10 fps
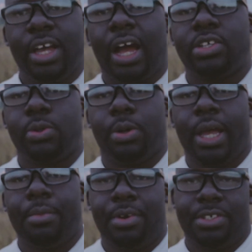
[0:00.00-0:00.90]
actual
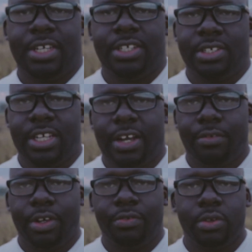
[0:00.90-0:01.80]
camera settings that I
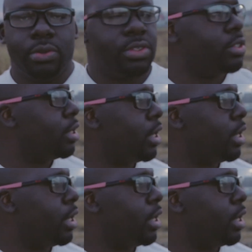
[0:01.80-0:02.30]
would have used